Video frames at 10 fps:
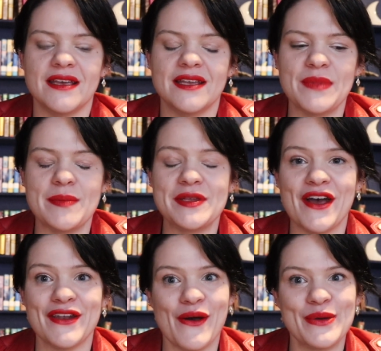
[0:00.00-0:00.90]
maybe
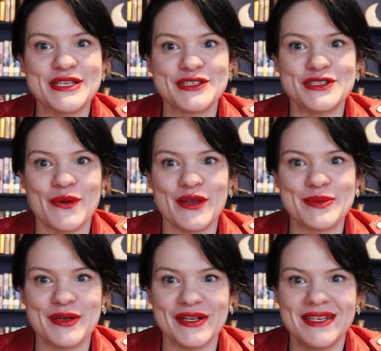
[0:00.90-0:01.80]
not always
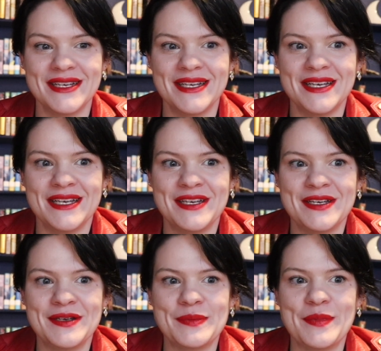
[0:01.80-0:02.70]
enjoyable,
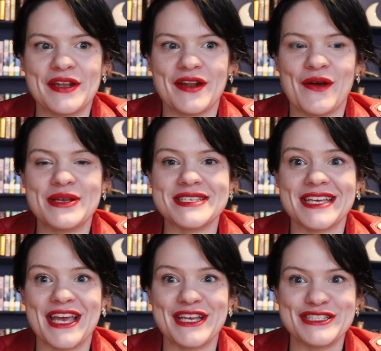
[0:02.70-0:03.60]
but an always
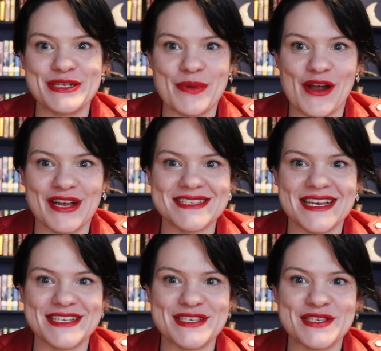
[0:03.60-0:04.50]
engaging
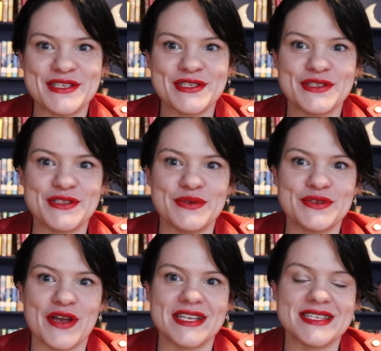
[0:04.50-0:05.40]
process to
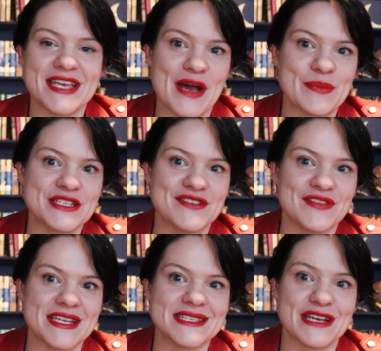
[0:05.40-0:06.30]
try to see how much of
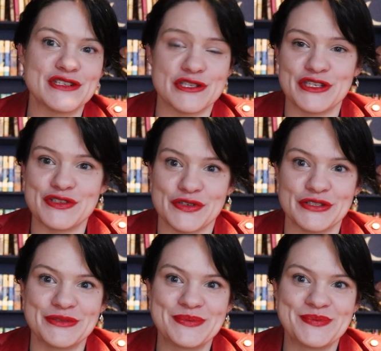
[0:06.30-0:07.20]
that is actually
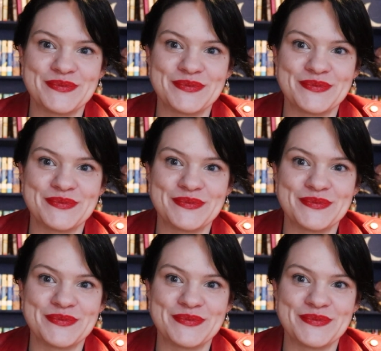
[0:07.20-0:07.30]
true.